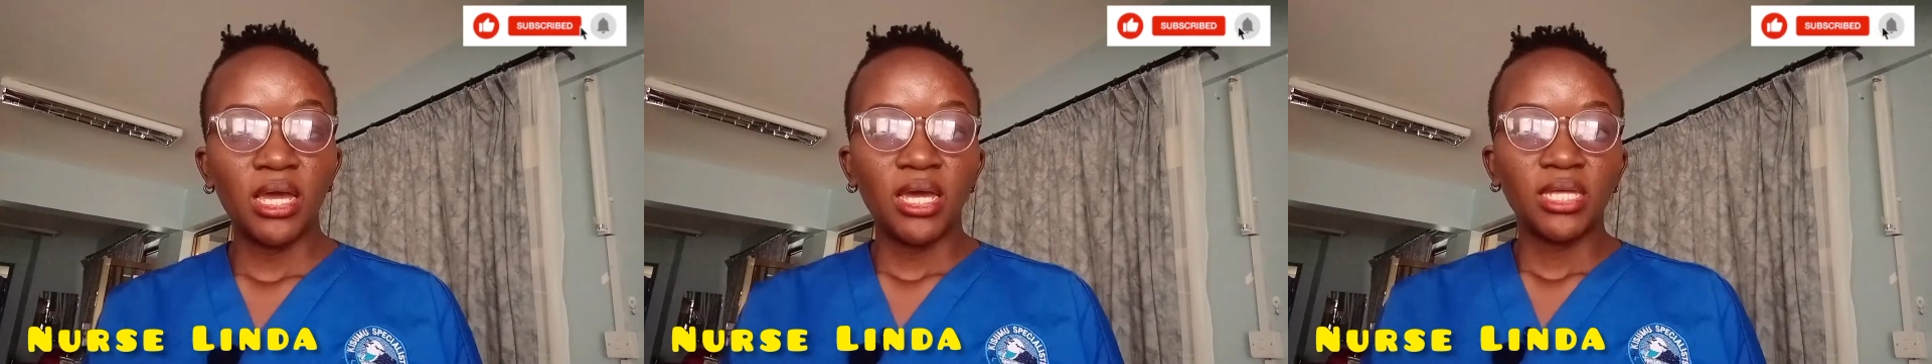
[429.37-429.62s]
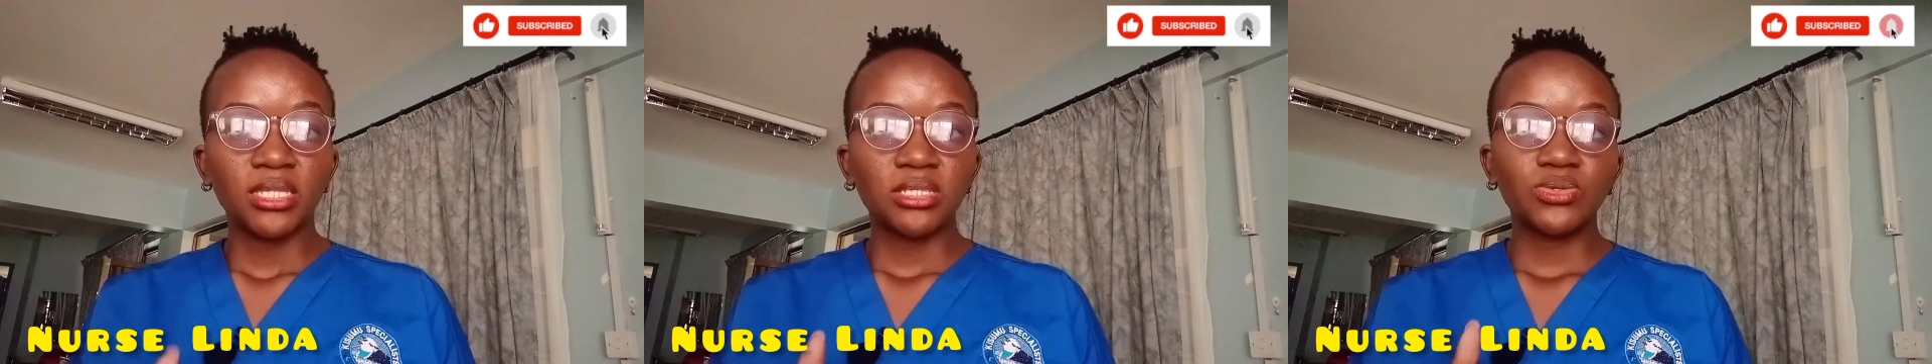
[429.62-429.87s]

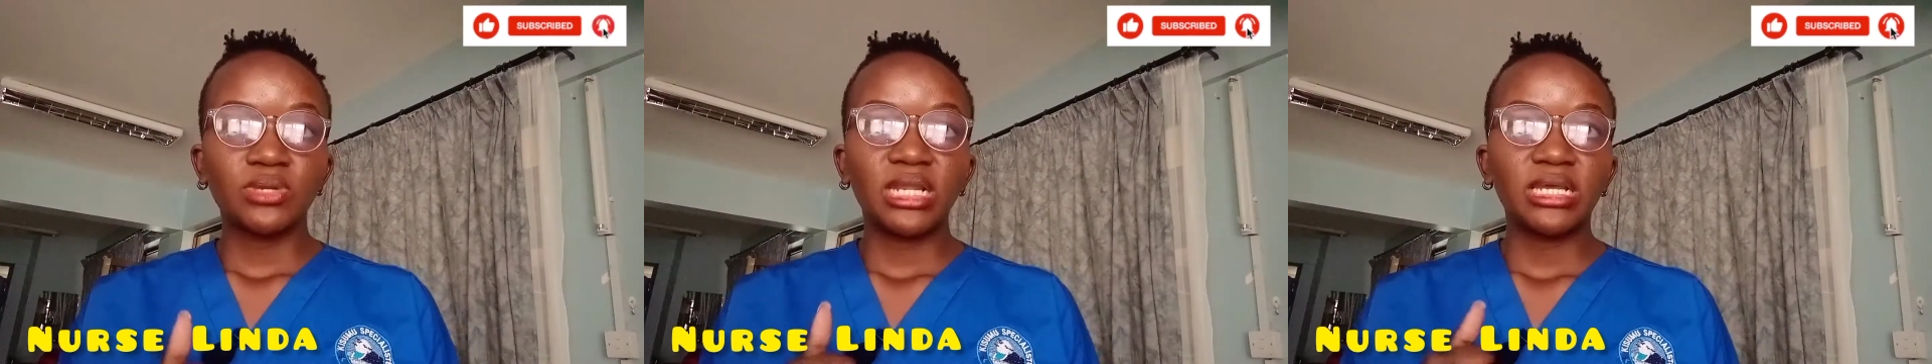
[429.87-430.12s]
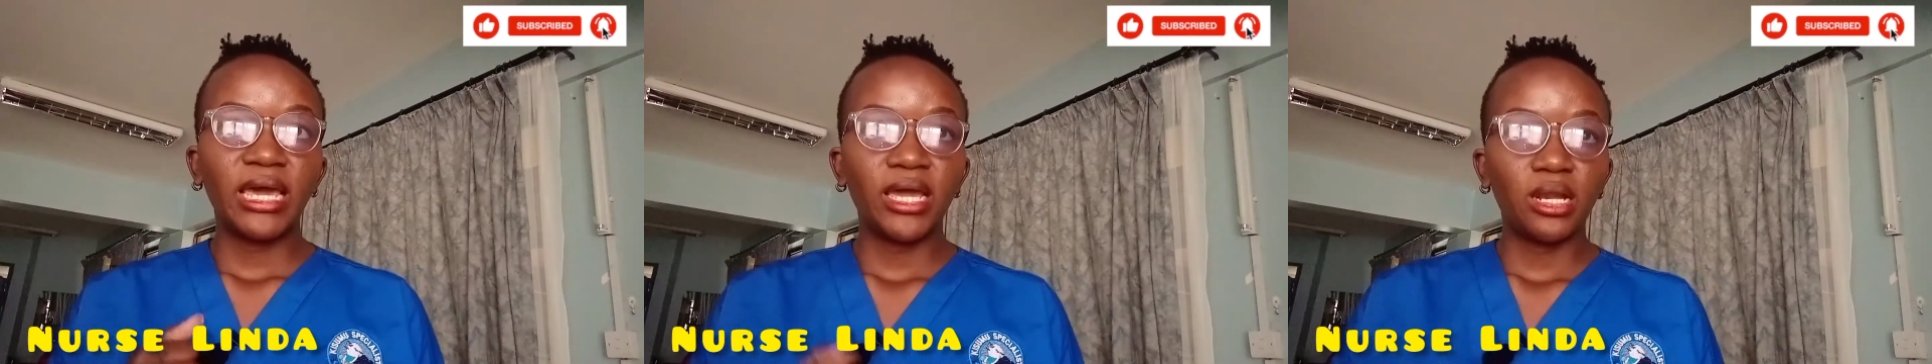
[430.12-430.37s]
This will
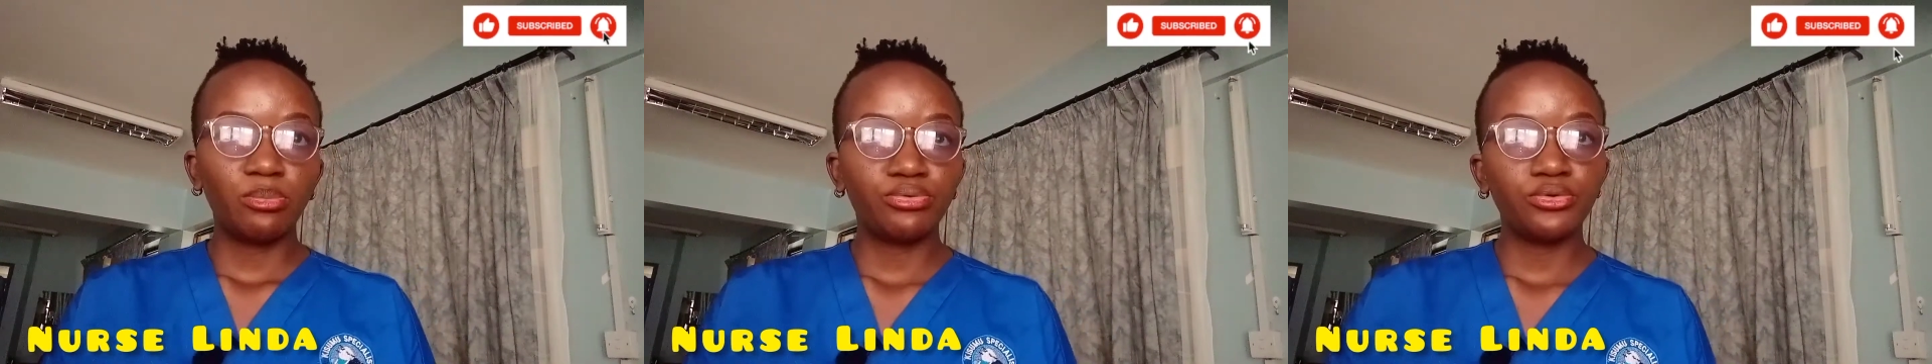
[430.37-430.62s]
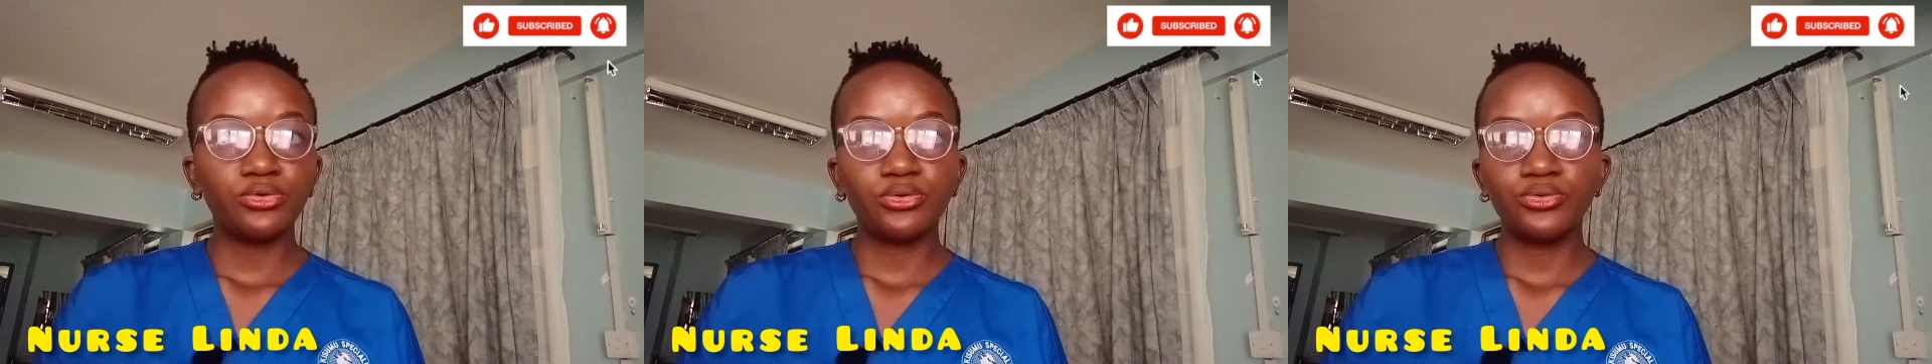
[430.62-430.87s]
help
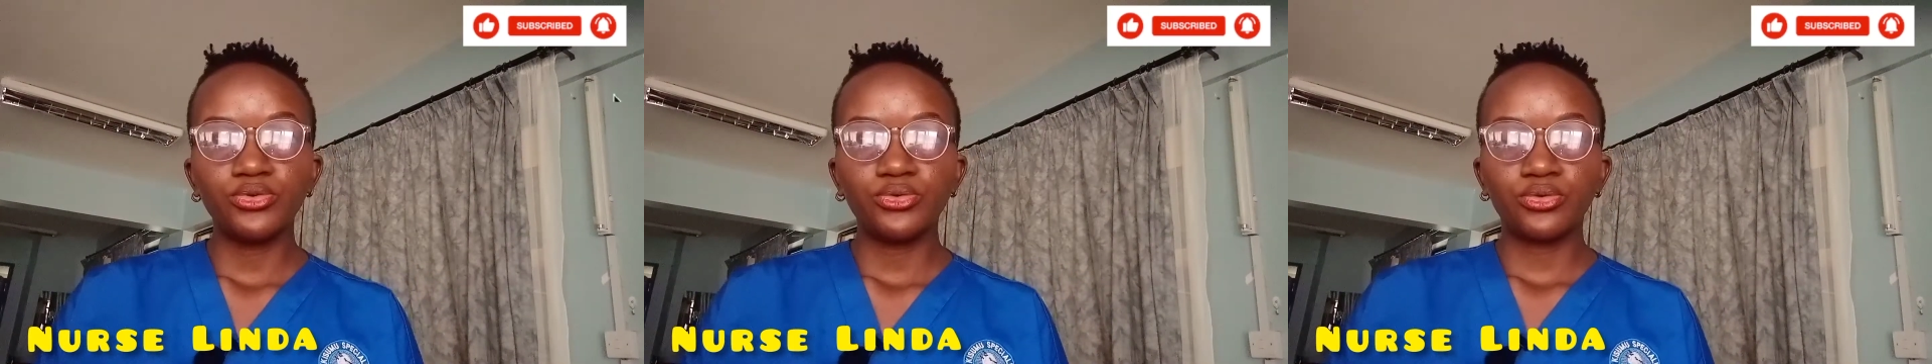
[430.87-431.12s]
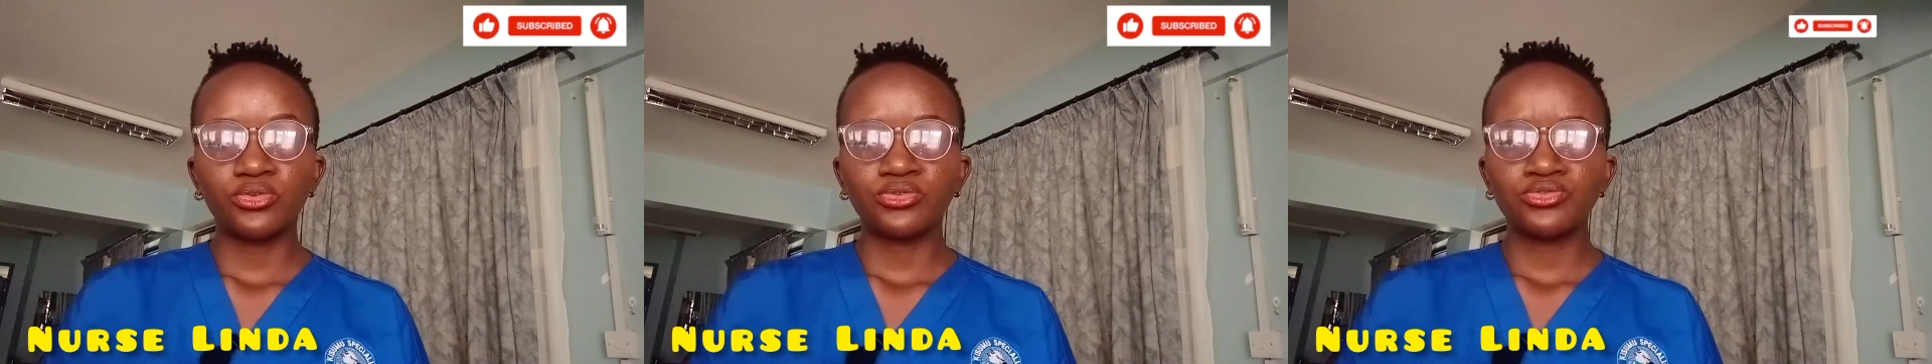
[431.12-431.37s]
you,
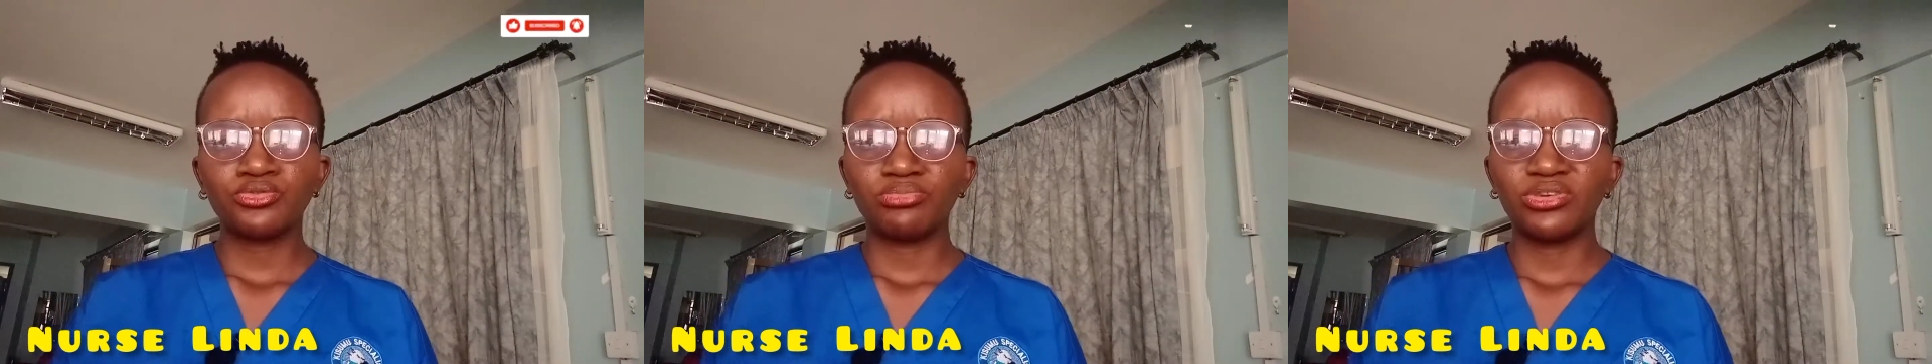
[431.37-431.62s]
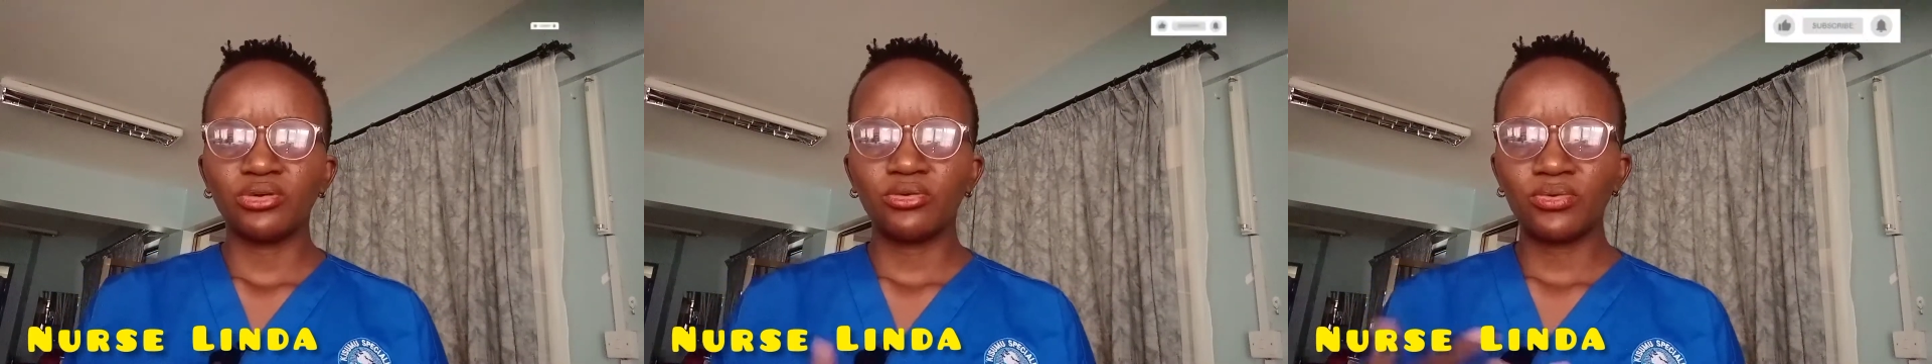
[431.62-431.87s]
not to be
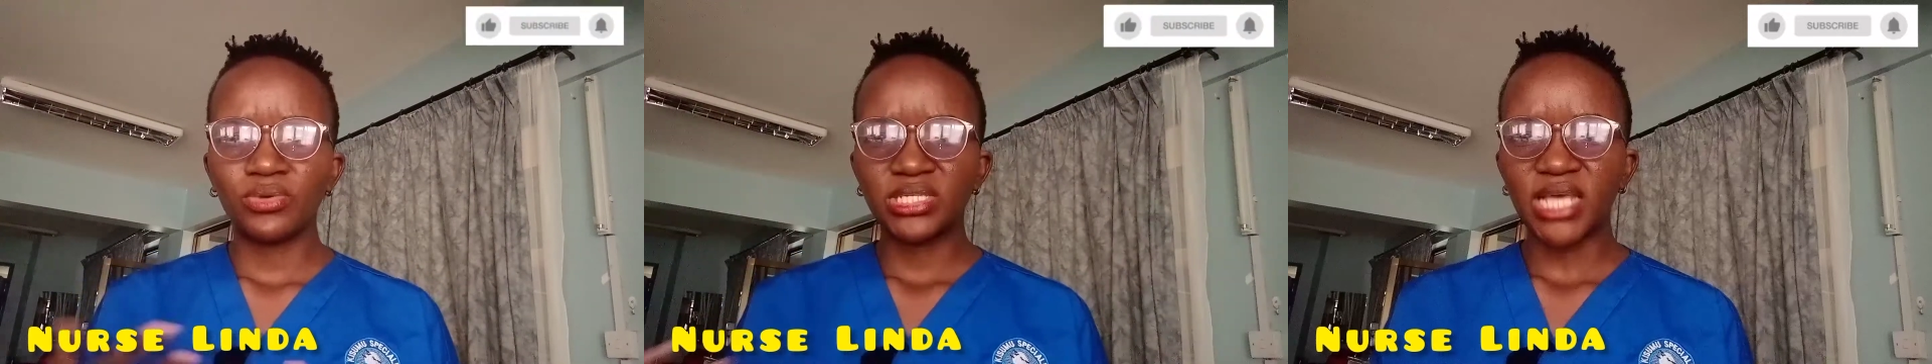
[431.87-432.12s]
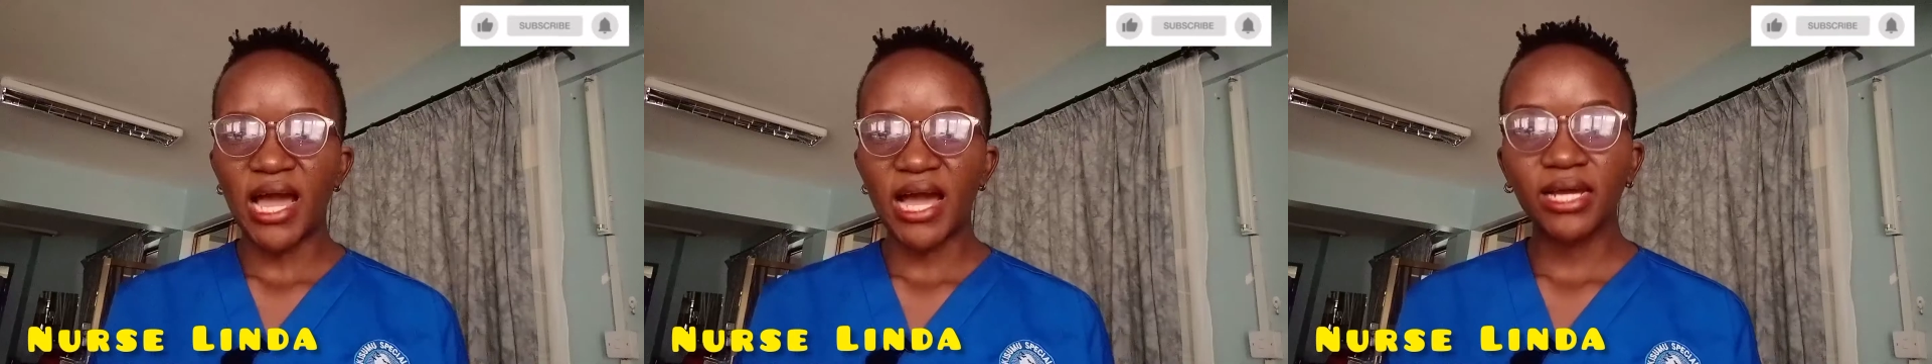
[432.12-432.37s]
always
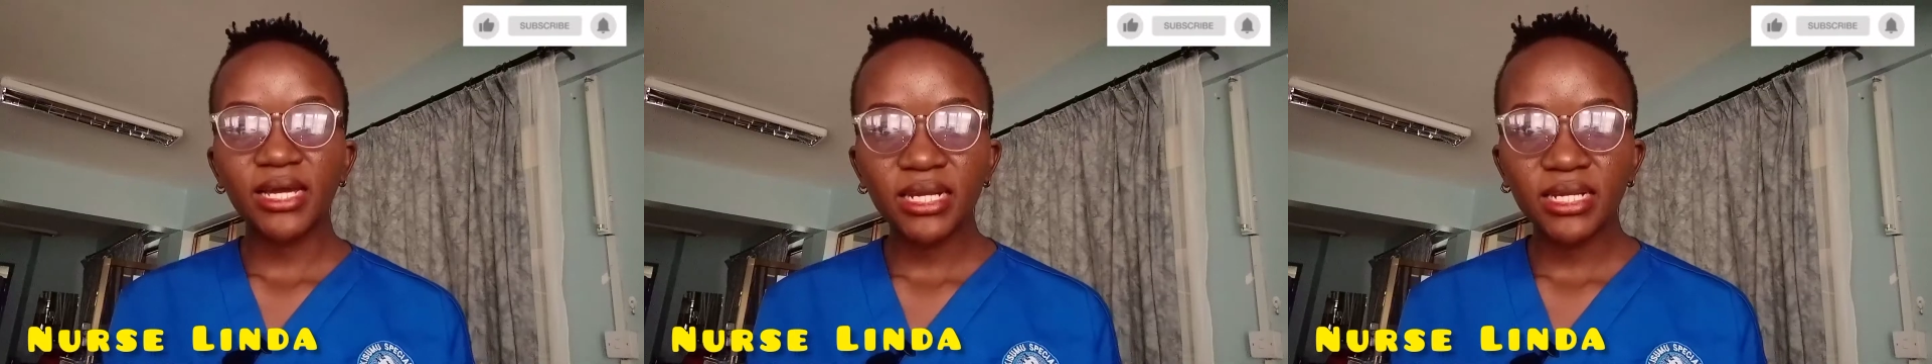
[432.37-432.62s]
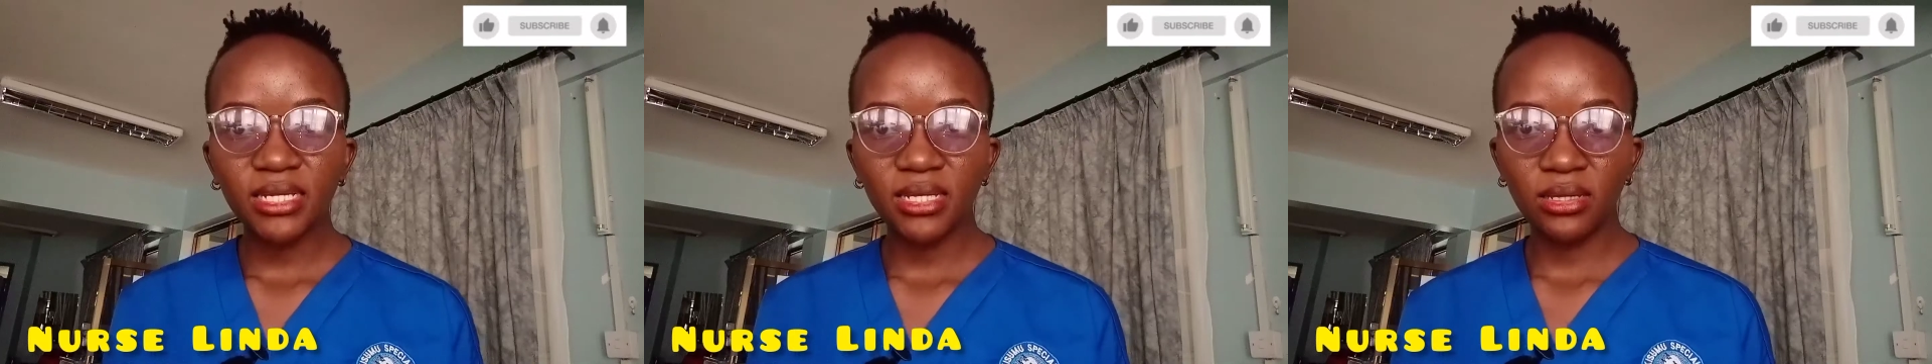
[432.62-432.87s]

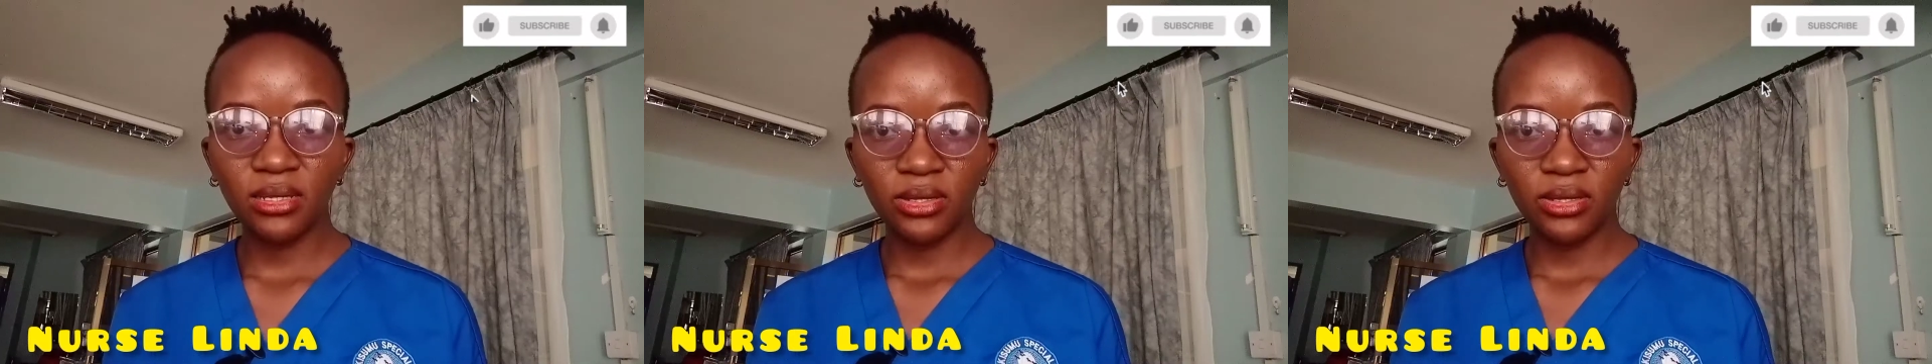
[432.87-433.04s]
angry.